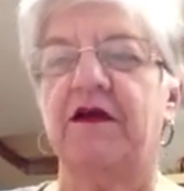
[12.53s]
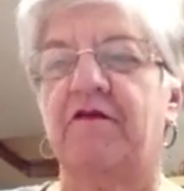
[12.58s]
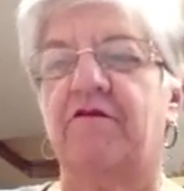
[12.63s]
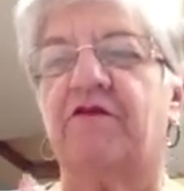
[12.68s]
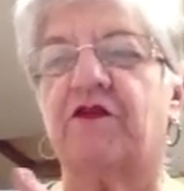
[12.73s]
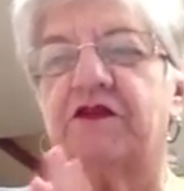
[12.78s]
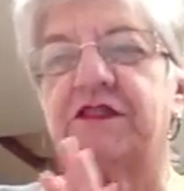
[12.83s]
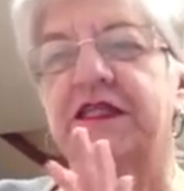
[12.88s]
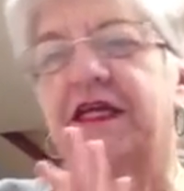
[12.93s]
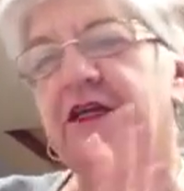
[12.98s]

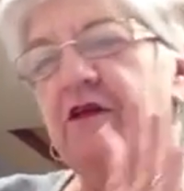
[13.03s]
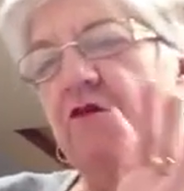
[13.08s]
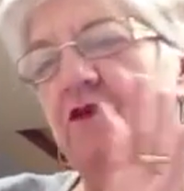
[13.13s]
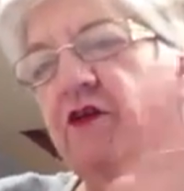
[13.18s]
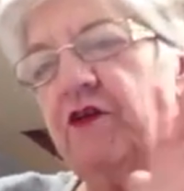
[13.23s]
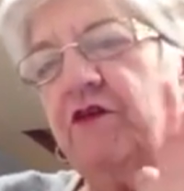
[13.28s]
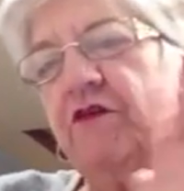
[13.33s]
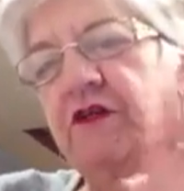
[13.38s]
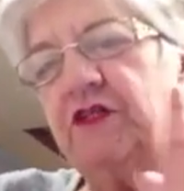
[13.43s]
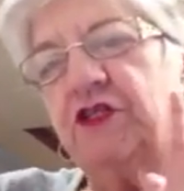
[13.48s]
First thing you want
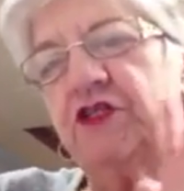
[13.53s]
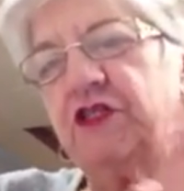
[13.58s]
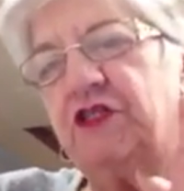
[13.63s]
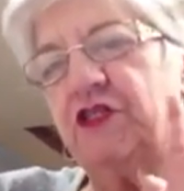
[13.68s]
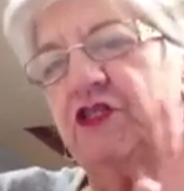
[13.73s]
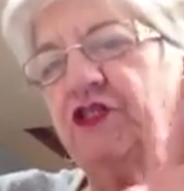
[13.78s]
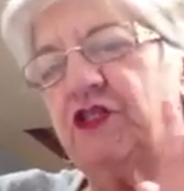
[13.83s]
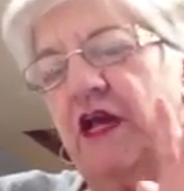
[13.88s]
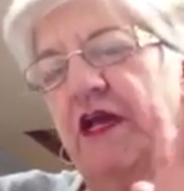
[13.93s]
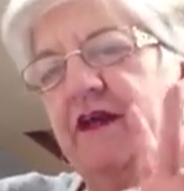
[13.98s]
to do is
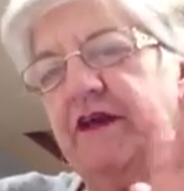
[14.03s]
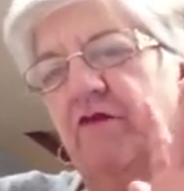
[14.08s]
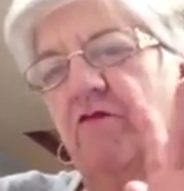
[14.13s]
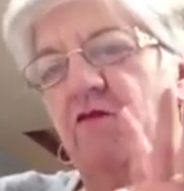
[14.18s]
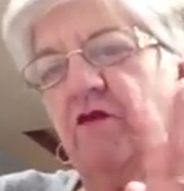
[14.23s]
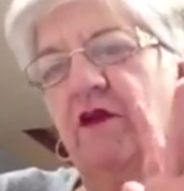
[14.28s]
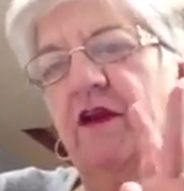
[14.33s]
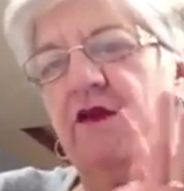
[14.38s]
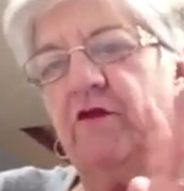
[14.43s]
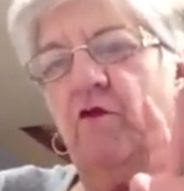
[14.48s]
just shake it
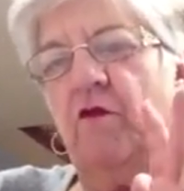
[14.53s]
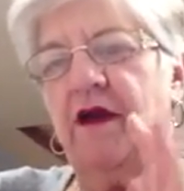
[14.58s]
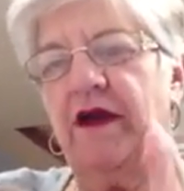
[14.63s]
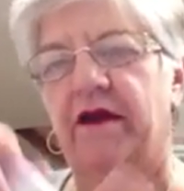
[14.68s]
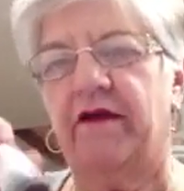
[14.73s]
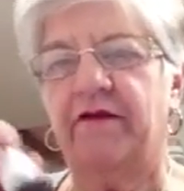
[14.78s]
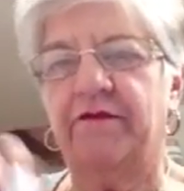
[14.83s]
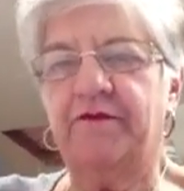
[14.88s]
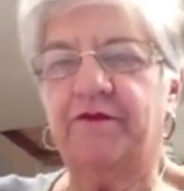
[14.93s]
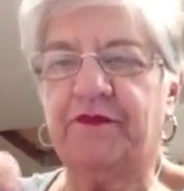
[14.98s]
really
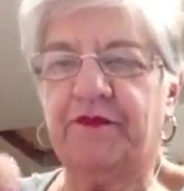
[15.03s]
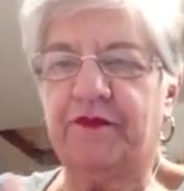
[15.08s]
well